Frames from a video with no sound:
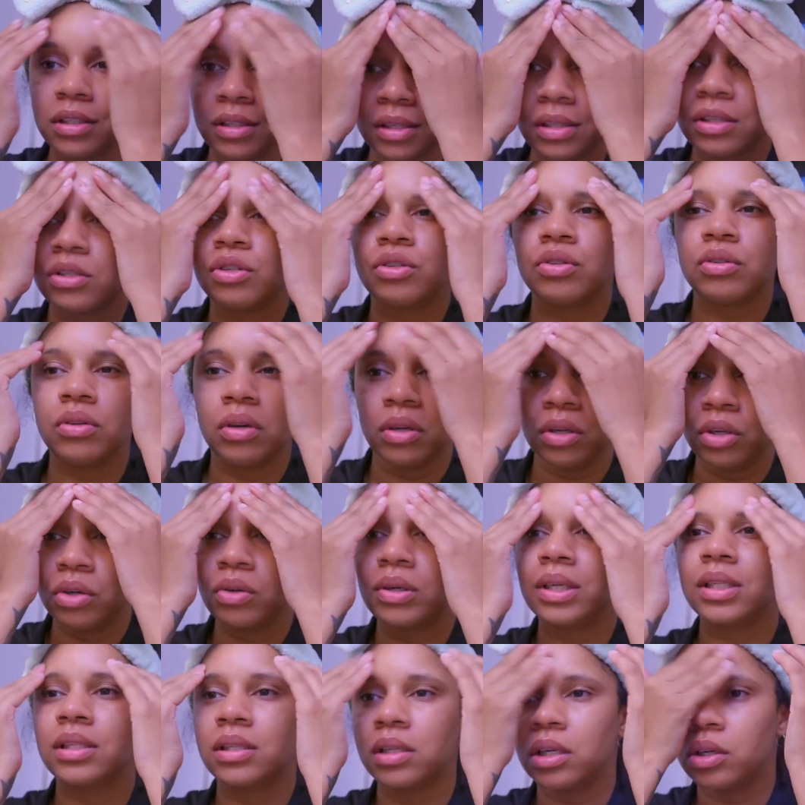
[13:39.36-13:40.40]
just, you
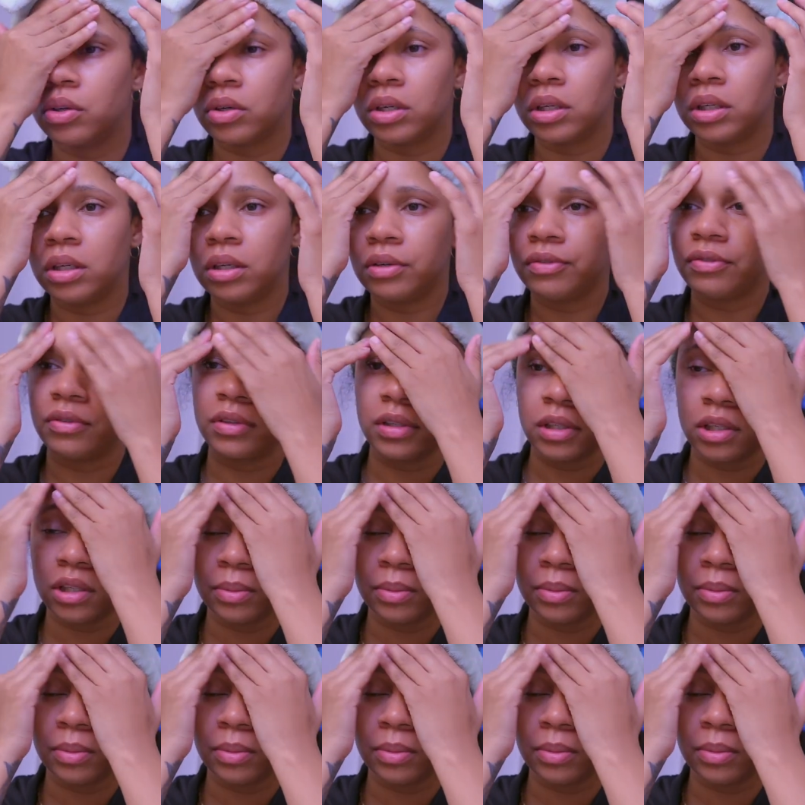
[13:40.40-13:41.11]
could tell the difference,